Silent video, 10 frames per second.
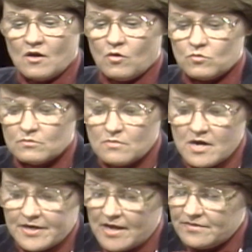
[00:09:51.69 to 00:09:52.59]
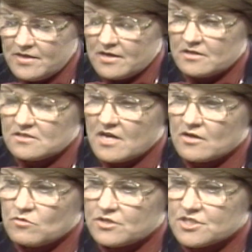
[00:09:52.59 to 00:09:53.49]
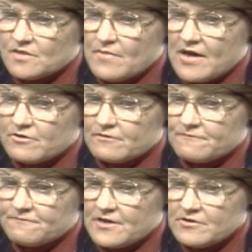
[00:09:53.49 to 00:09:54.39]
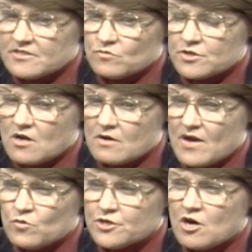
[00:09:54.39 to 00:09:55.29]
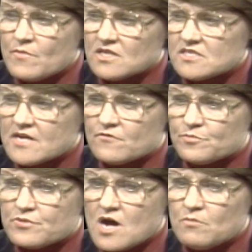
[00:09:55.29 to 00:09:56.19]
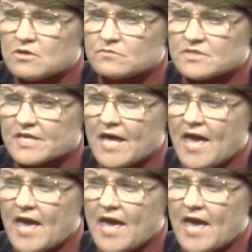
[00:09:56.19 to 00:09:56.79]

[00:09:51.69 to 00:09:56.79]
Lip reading: Well, Mark, I think it's not only just a matter of fairness that we're talking about. We're talking about several problems.